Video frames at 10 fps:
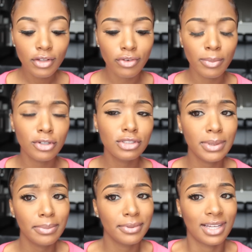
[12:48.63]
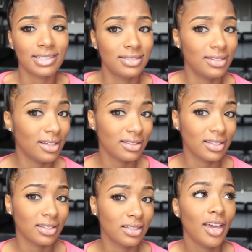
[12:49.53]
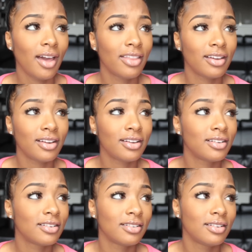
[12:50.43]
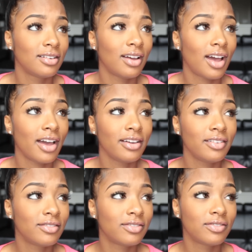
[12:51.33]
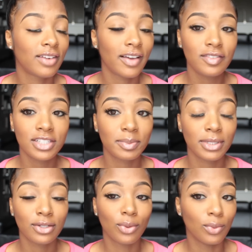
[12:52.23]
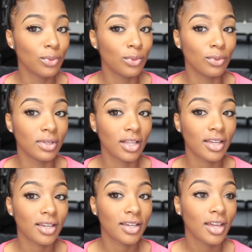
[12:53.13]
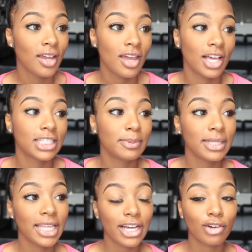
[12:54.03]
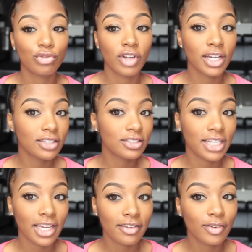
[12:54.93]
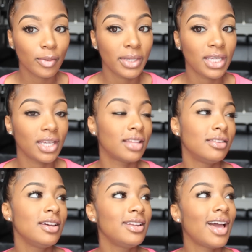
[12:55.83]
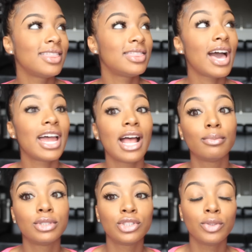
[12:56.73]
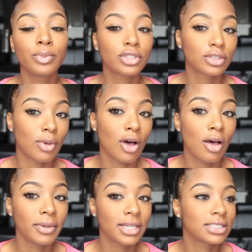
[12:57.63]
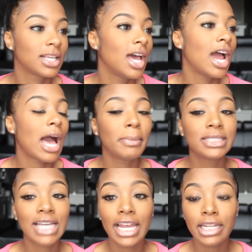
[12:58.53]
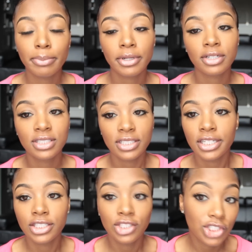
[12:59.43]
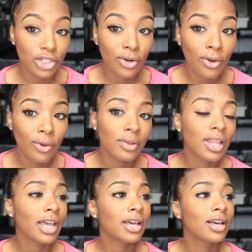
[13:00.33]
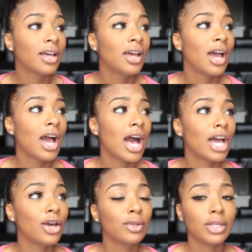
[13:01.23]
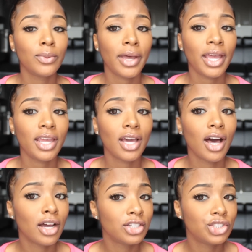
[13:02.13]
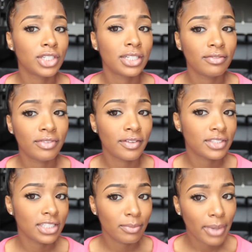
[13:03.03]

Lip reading: for most people, that's nothing. Yeah, I've just been cool. It's been a regular day for me. And then at that, I'm super small, because I'm a tiny person in general. I only weigh 115